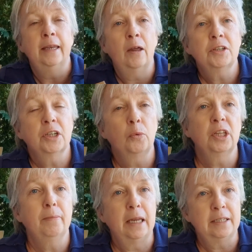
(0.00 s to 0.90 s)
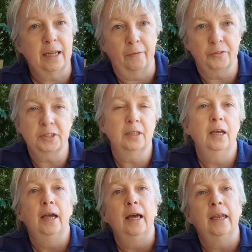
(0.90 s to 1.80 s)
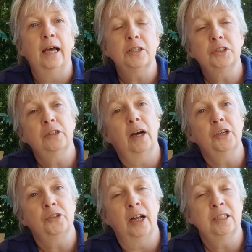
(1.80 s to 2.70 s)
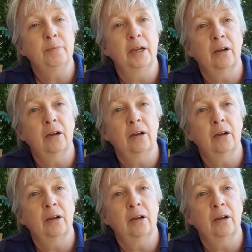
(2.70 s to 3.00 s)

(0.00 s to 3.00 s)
Now let's go with the mini daffs. Last year I trialled in my